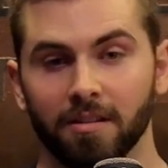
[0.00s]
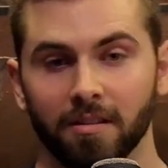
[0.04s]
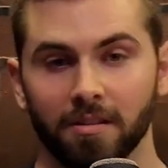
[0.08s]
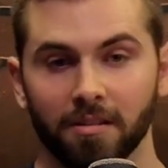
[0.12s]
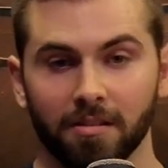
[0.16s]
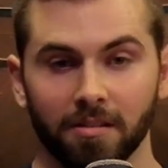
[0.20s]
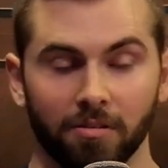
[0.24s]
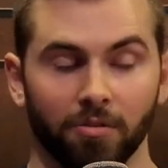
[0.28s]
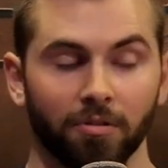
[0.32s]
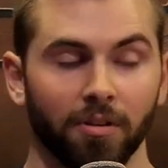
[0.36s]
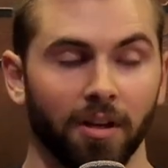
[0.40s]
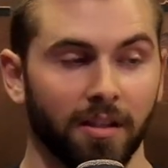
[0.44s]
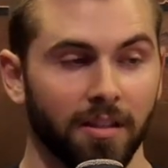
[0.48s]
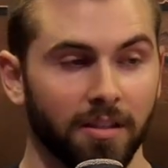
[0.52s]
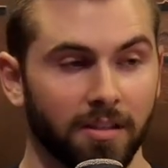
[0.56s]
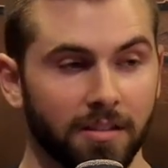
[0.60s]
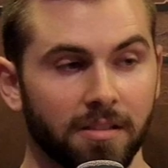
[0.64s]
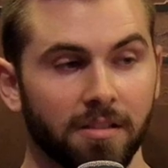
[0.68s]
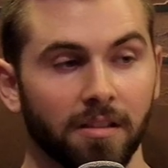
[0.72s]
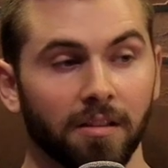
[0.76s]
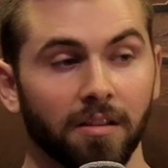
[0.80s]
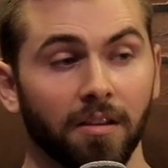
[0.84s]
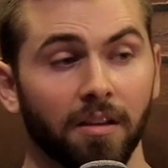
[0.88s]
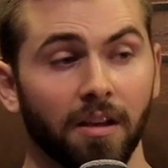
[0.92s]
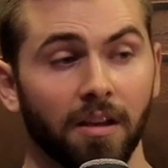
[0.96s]

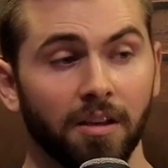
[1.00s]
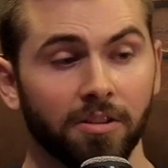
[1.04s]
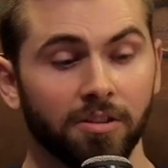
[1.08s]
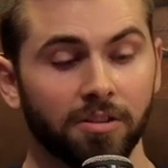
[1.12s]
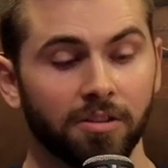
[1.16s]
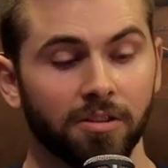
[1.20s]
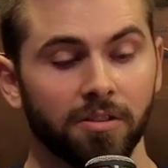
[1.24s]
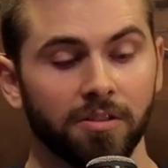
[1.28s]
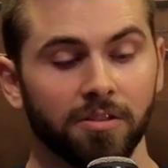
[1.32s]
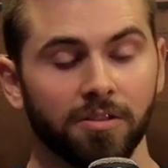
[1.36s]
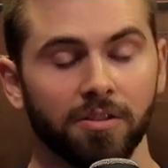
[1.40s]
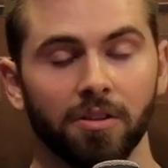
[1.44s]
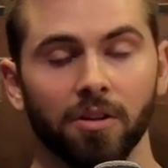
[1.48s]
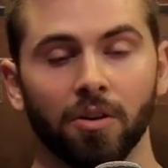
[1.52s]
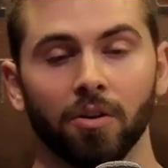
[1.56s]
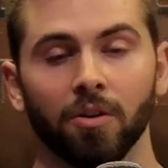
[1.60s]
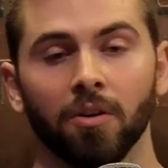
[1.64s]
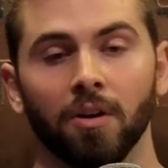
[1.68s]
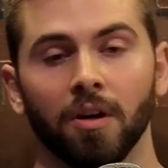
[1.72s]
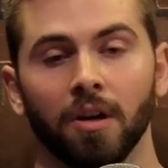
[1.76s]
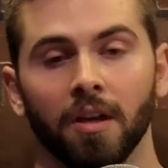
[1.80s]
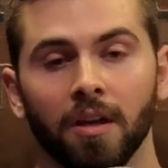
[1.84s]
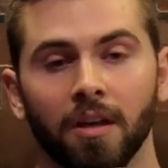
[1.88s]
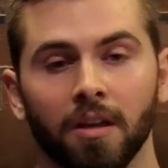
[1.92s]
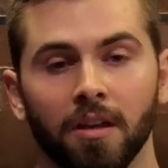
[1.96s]
reconciliation. Exactly. So
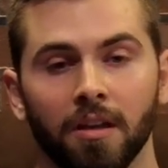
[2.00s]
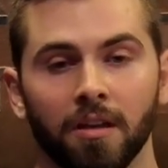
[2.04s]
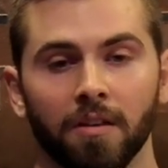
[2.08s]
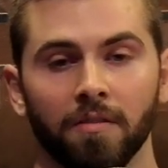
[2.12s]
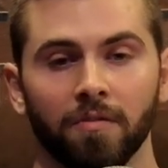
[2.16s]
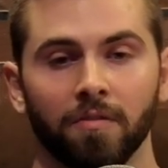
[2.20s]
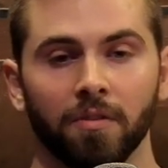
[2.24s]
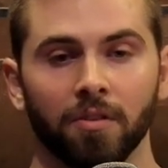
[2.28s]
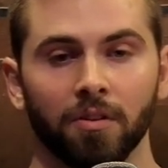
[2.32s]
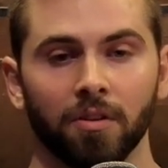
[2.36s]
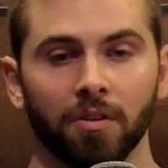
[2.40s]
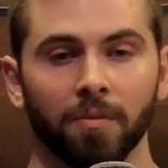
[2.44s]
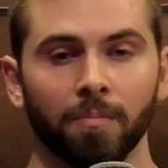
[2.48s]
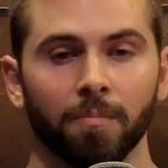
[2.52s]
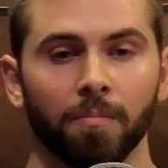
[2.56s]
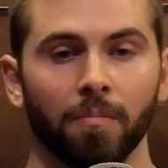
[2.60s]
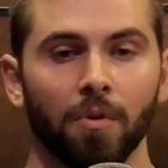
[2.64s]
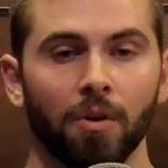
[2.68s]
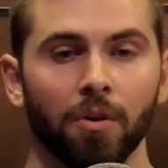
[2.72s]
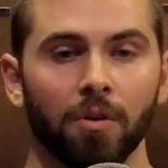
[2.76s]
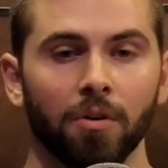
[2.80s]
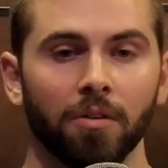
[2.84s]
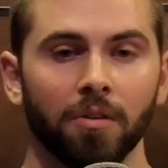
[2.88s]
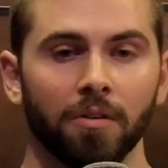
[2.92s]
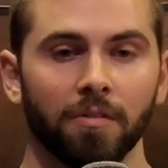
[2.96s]
if your
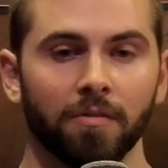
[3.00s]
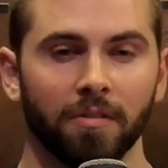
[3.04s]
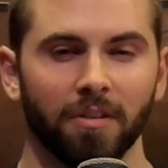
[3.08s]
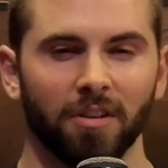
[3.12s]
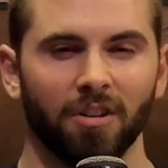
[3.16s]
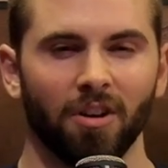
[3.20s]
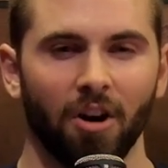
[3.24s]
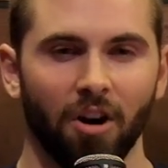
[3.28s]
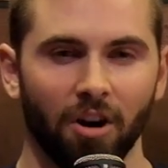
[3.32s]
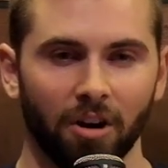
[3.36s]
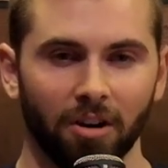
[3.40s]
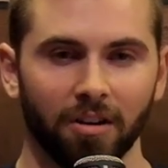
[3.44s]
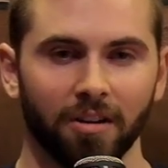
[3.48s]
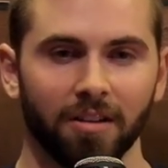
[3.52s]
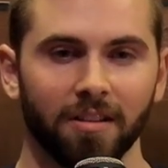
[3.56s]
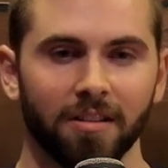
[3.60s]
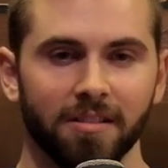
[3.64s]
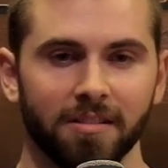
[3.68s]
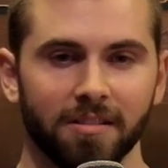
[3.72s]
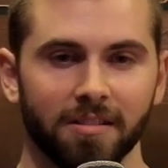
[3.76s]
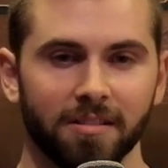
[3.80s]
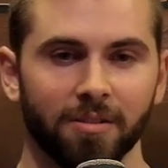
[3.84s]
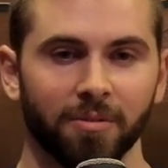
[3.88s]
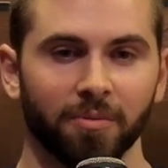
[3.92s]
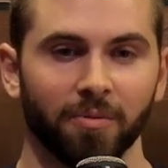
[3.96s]
motive and heart
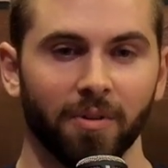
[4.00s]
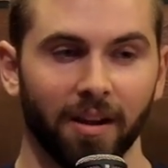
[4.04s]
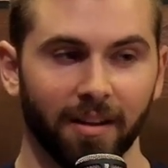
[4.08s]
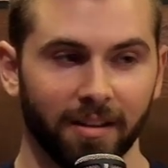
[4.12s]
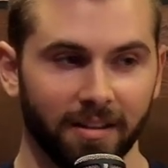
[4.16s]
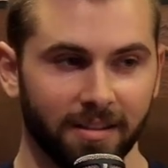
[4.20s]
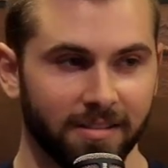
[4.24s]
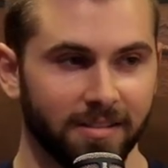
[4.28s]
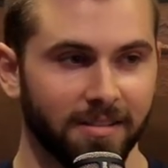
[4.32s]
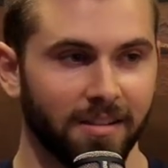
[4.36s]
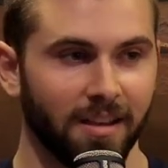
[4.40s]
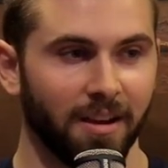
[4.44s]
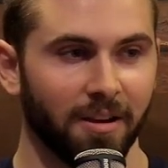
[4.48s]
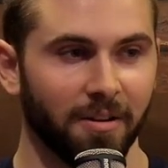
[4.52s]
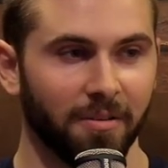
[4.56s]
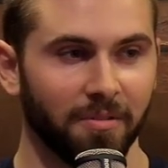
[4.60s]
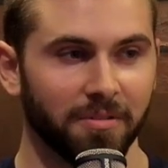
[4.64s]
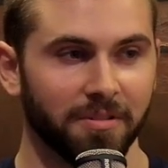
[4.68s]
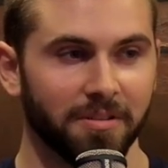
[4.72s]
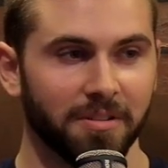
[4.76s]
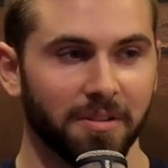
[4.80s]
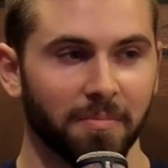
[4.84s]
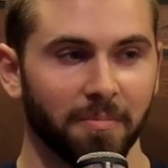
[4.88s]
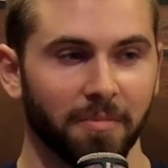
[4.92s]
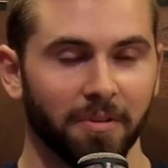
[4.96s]
is to reconcile with
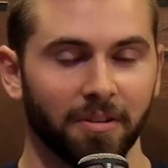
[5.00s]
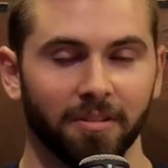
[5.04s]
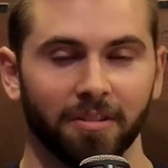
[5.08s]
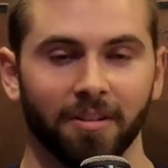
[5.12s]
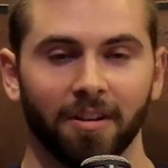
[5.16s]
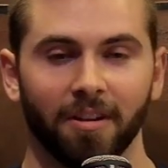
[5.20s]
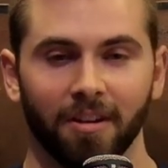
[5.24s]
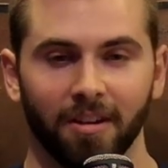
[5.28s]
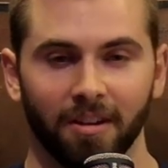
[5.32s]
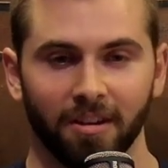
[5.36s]
someone,